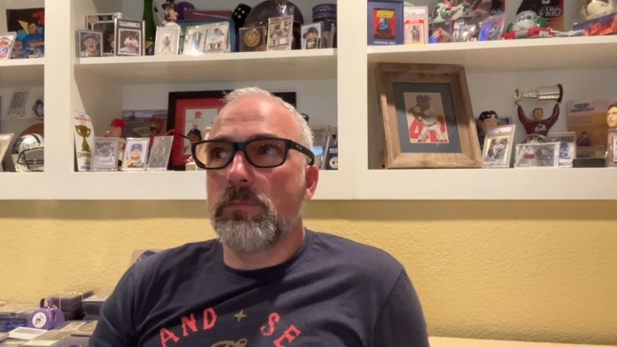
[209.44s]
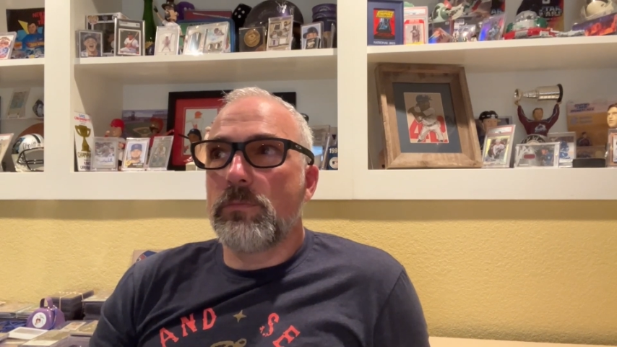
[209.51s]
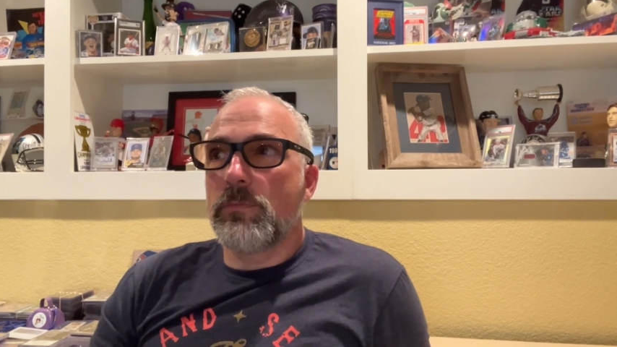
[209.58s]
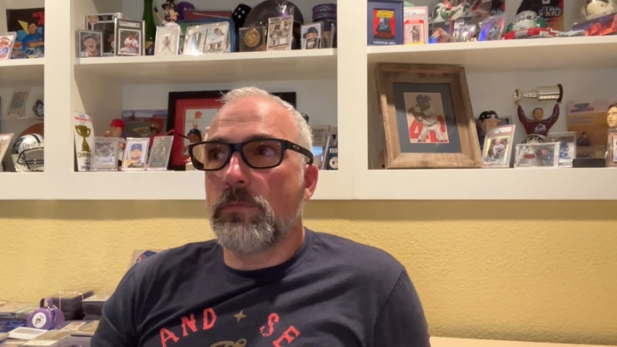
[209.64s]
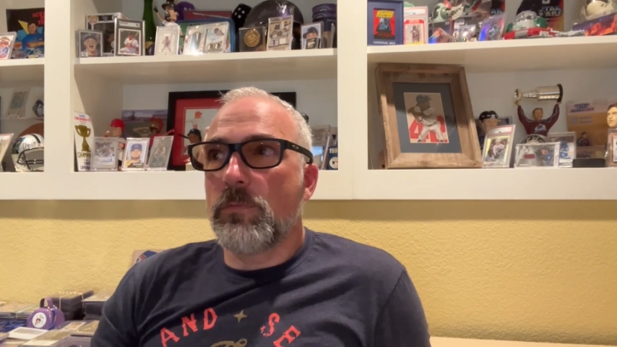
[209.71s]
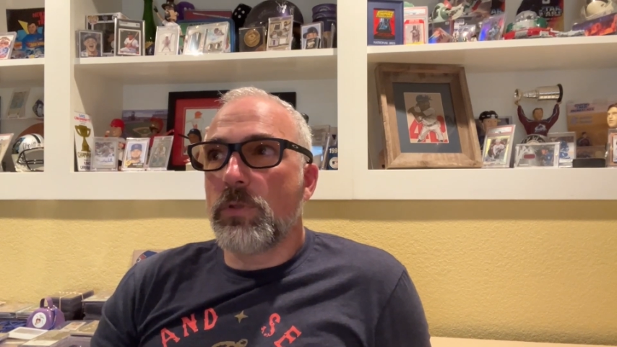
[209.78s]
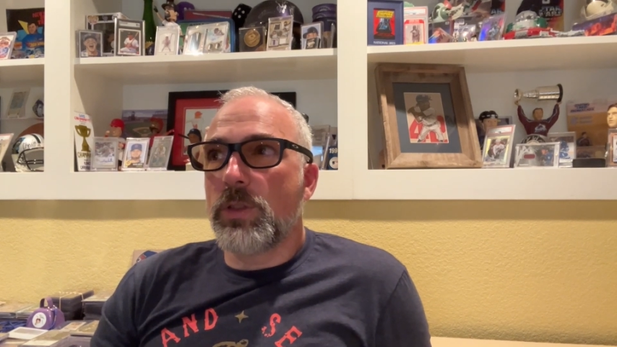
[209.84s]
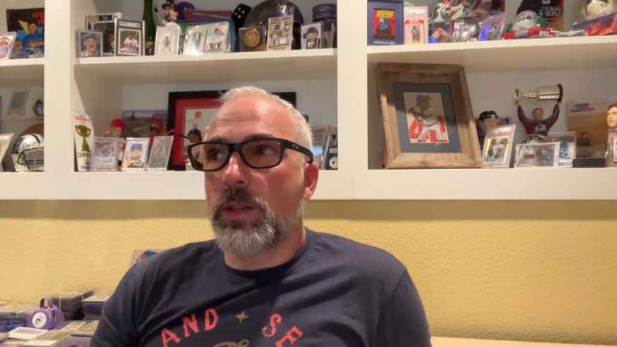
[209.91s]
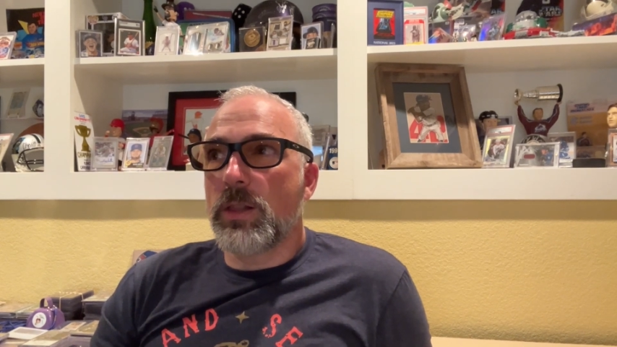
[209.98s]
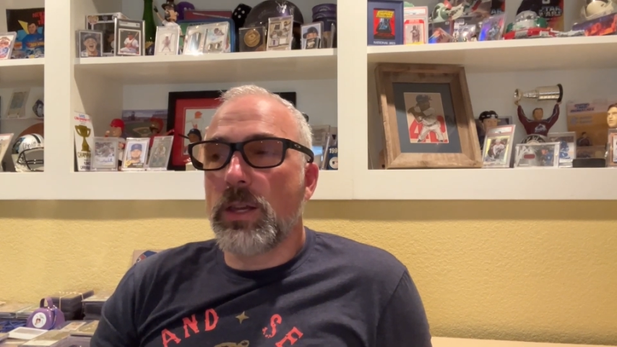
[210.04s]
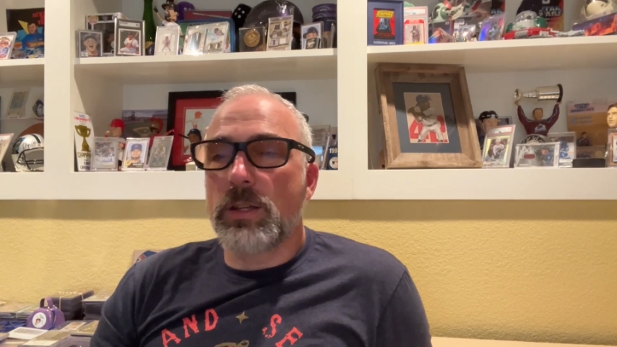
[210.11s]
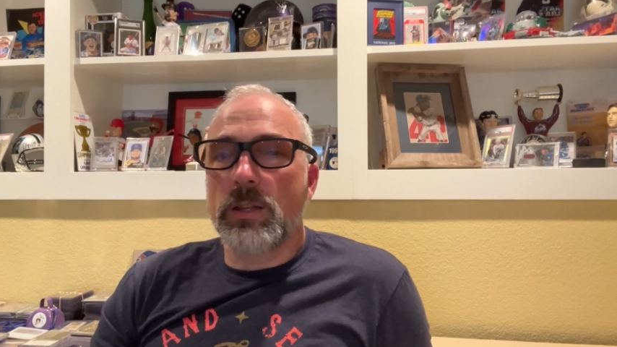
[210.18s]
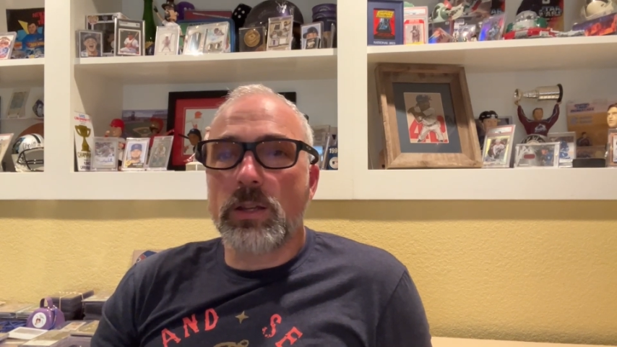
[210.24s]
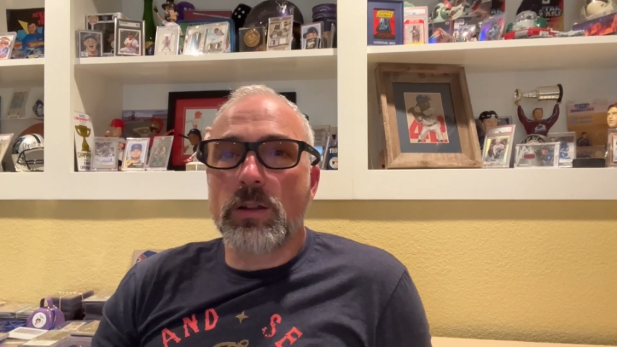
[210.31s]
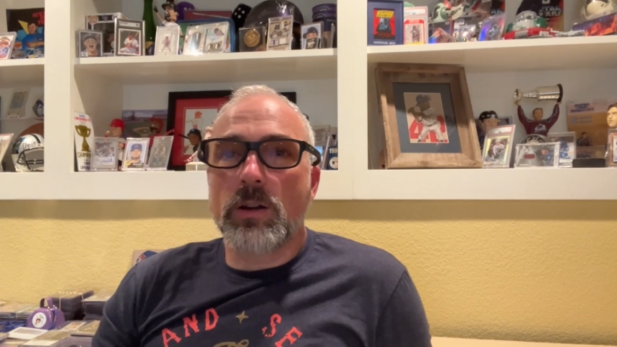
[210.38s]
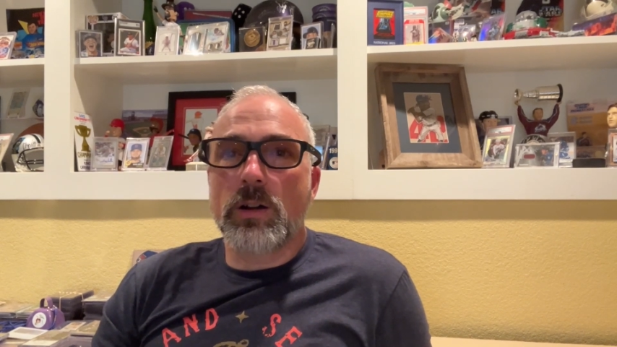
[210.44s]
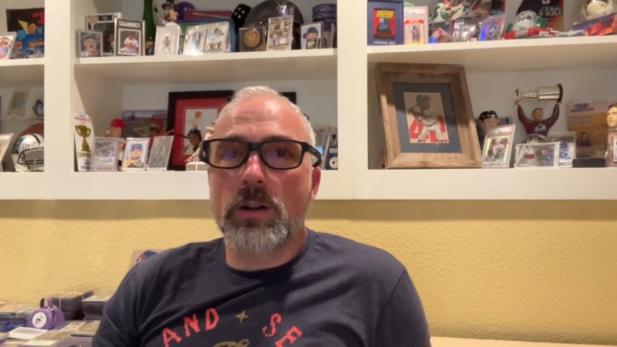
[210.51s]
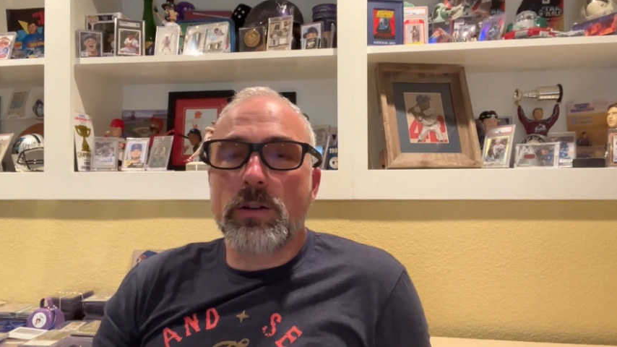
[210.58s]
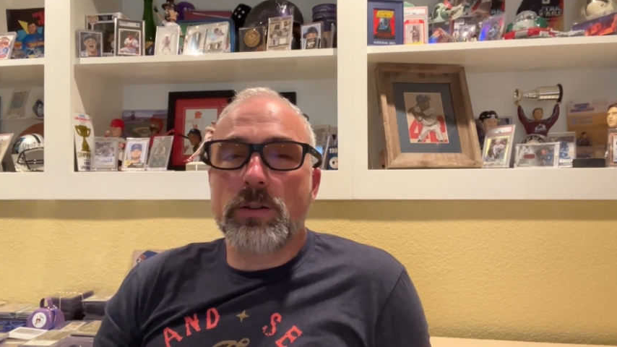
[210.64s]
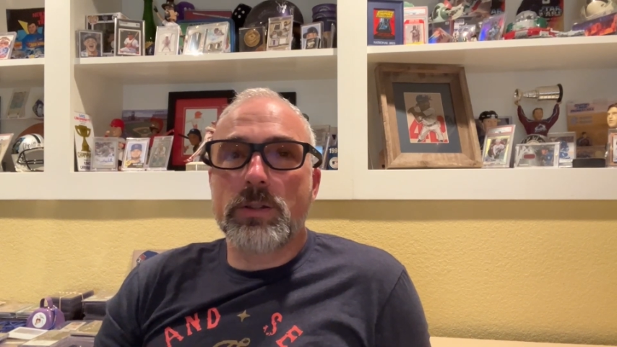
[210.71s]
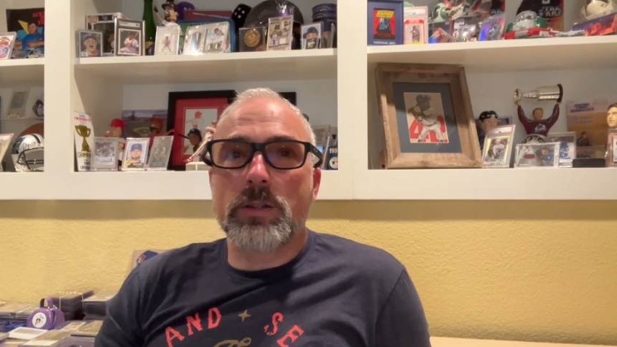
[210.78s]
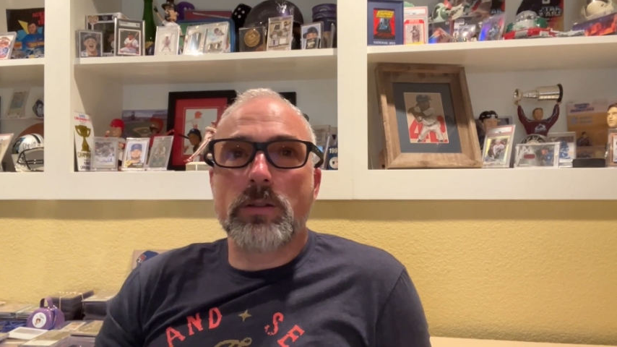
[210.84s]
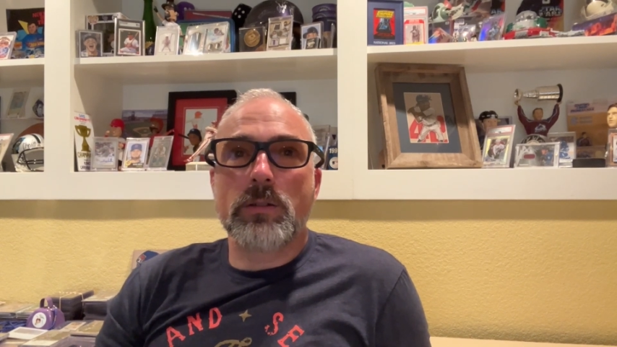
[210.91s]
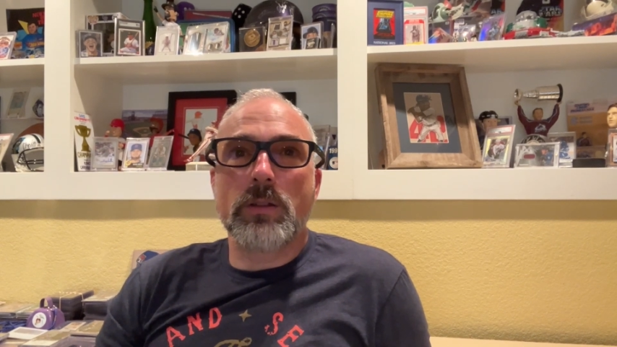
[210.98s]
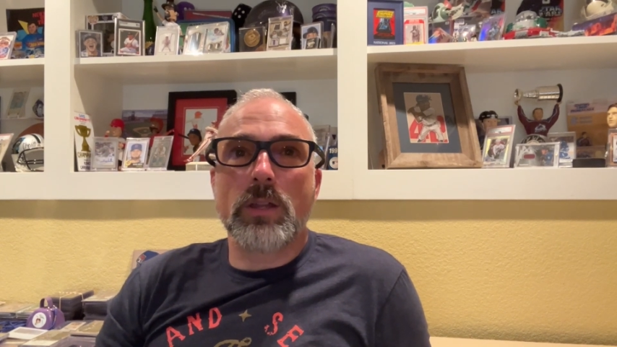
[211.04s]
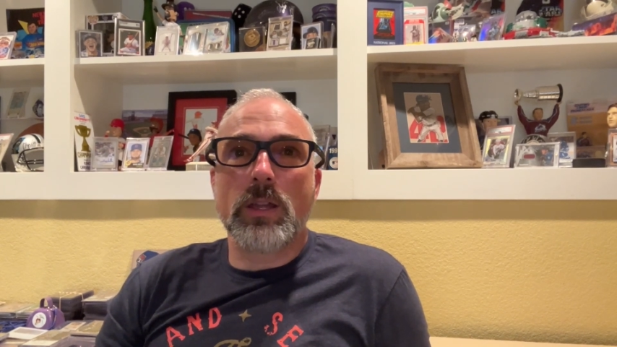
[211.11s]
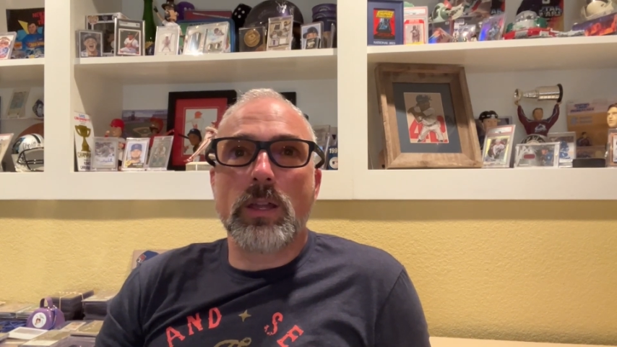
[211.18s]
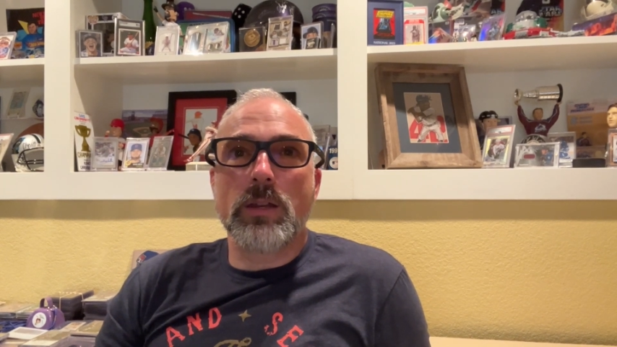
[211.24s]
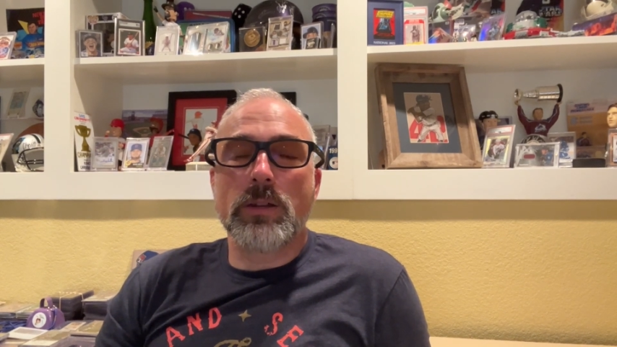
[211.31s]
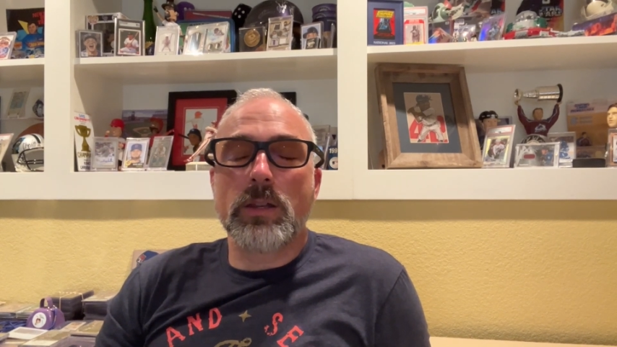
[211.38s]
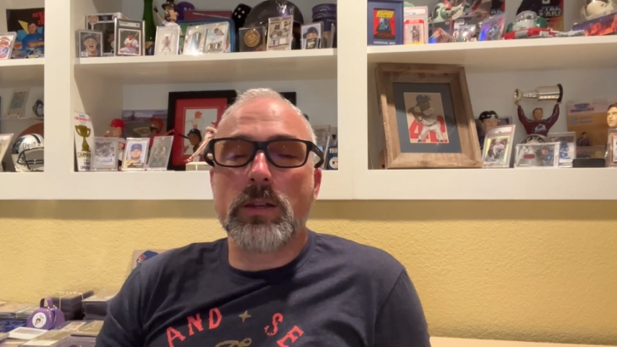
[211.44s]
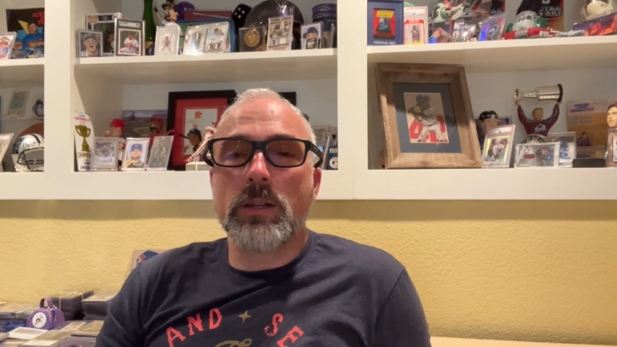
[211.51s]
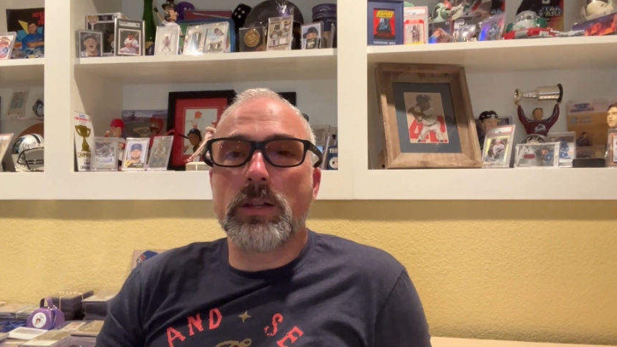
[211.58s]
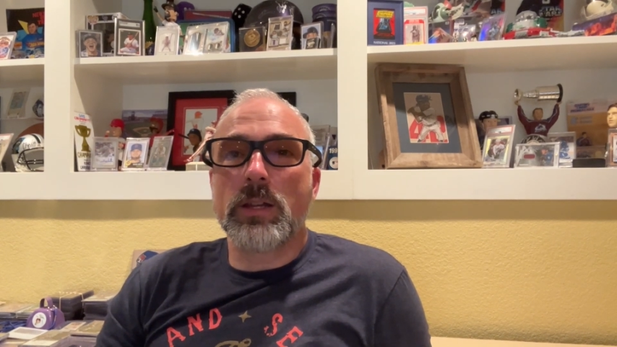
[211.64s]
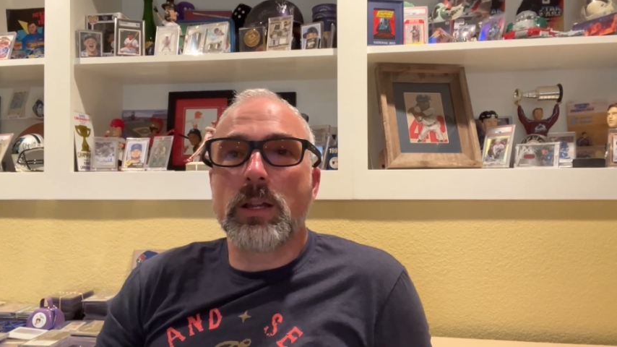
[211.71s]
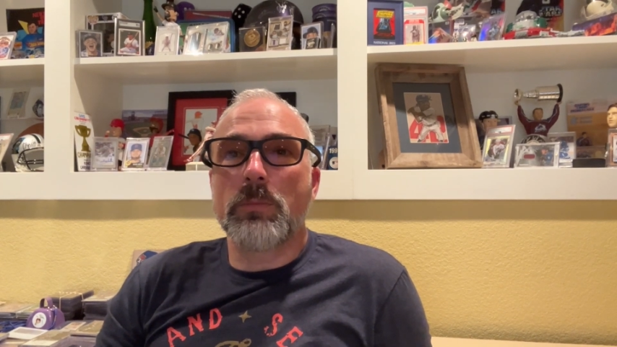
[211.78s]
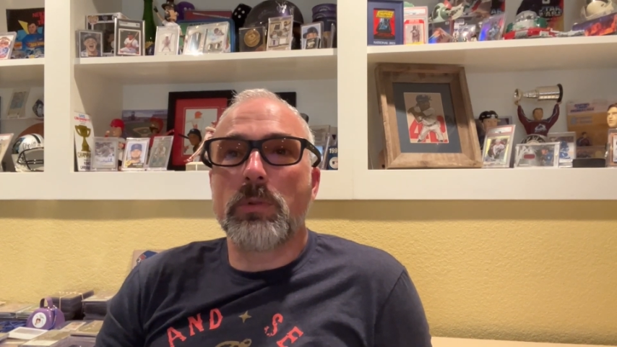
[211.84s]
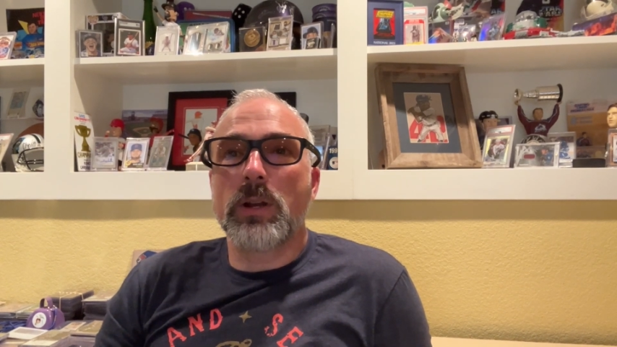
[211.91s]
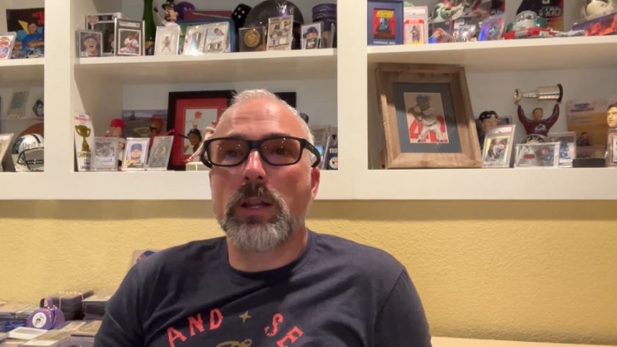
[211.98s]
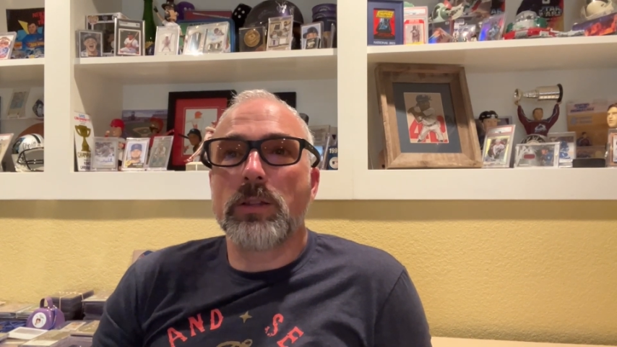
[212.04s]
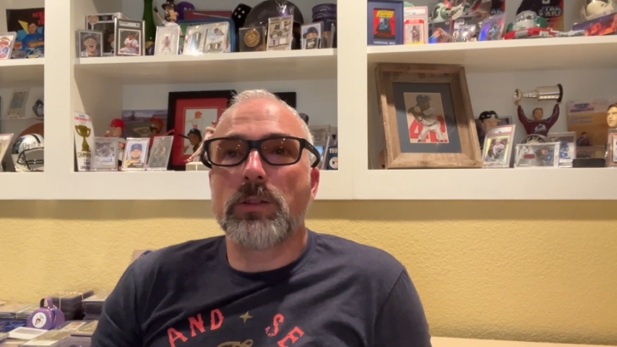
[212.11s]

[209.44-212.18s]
with collecting cards and need to take a break.